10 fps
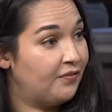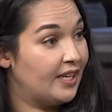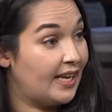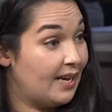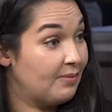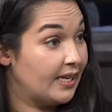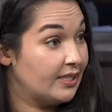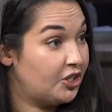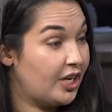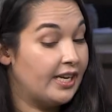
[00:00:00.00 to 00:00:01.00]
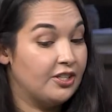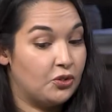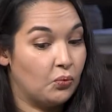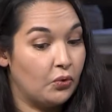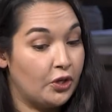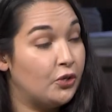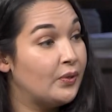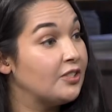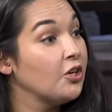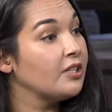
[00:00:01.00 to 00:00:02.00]
of the game that has changed, who
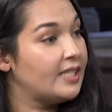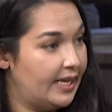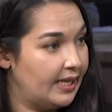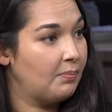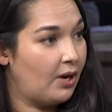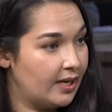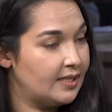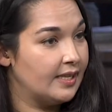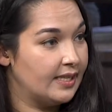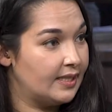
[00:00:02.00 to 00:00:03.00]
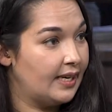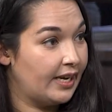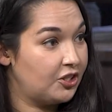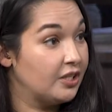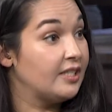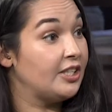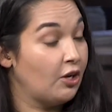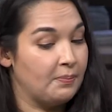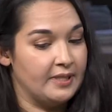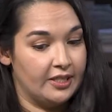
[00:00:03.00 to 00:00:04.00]
is not taking part in this election is the
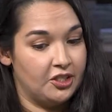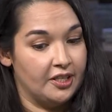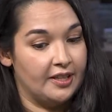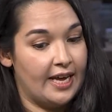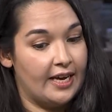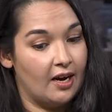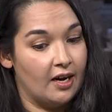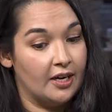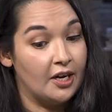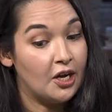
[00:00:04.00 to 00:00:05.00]
opposition. They are